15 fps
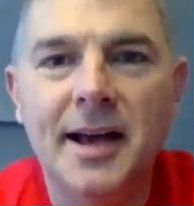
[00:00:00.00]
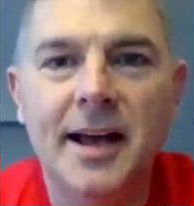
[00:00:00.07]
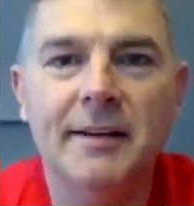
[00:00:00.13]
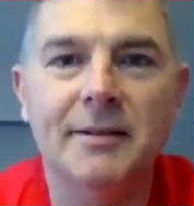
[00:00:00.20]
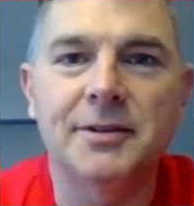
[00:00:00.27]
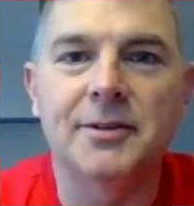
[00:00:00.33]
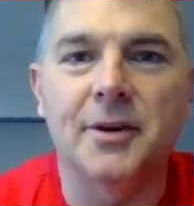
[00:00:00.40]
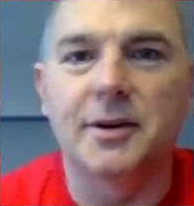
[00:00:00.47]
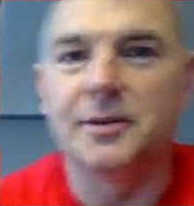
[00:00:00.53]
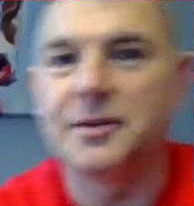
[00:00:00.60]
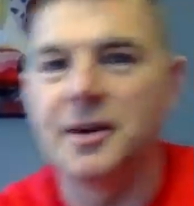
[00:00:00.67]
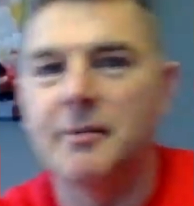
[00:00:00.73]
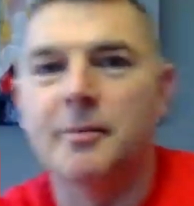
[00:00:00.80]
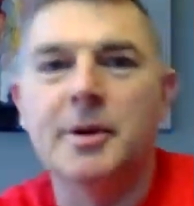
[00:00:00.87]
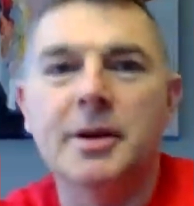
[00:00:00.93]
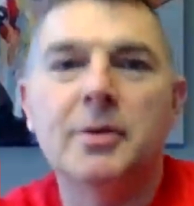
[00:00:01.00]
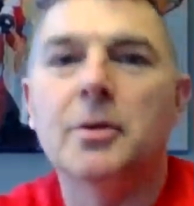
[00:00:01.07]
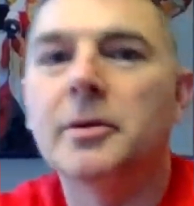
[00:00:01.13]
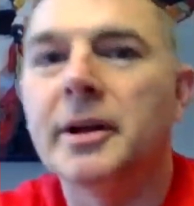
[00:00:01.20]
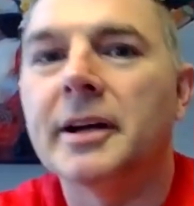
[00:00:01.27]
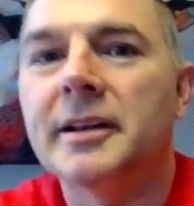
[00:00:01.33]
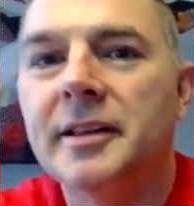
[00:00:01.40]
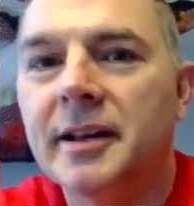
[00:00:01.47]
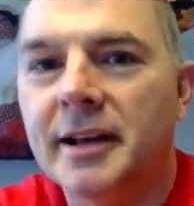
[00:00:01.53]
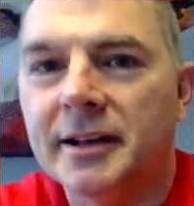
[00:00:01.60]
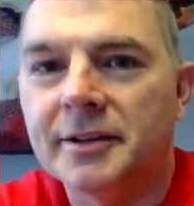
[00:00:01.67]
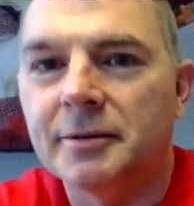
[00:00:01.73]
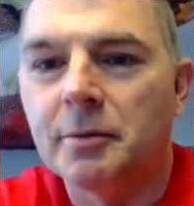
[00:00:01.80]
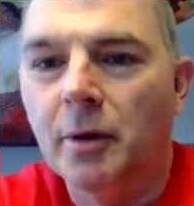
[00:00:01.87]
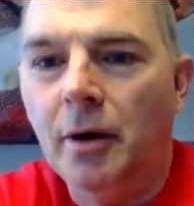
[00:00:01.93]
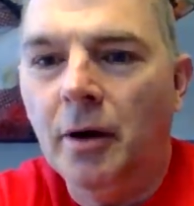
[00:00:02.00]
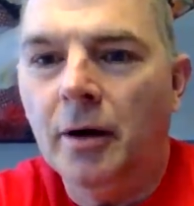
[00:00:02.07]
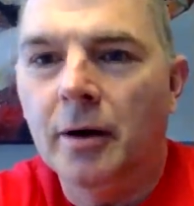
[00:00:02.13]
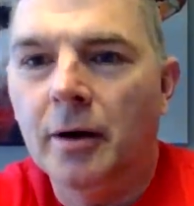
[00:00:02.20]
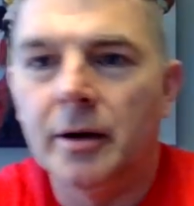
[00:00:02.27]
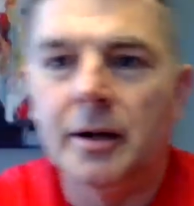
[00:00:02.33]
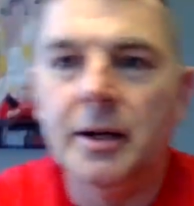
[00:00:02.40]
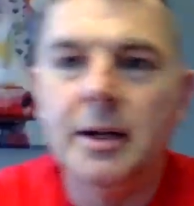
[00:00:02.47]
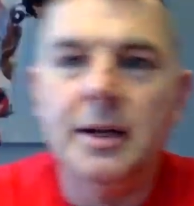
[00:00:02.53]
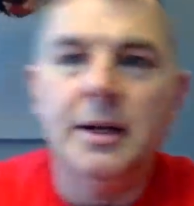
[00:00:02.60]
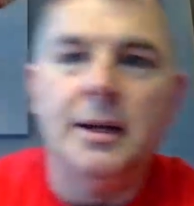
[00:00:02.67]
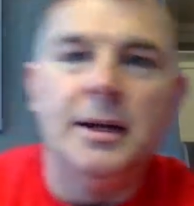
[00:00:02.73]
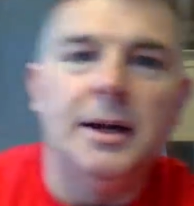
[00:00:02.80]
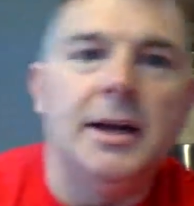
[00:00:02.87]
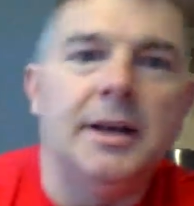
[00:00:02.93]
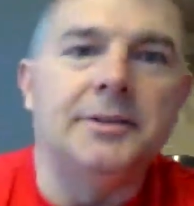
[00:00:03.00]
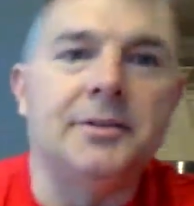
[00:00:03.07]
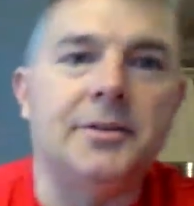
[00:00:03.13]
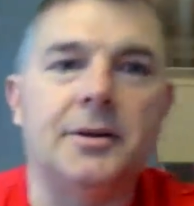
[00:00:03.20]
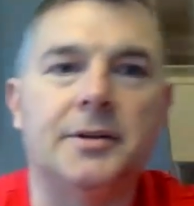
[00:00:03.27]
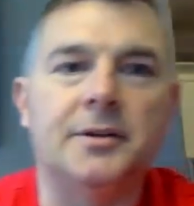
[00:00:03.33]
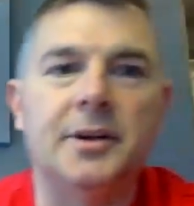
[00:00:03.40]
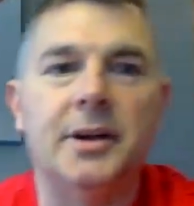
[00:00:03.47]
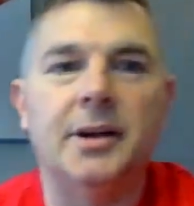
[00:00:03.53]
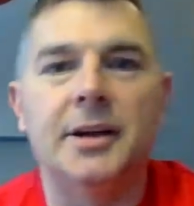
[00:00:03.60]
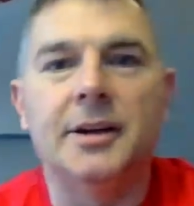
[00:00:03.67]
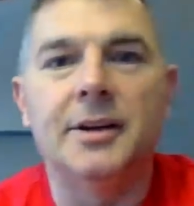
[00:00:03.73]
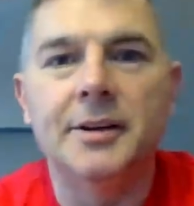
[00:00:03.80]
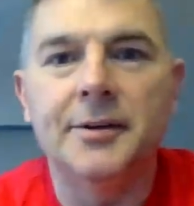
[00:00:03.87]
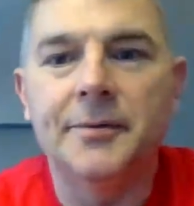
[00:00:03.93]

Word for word: I have to start instead of me going like this. I'll start. Uh,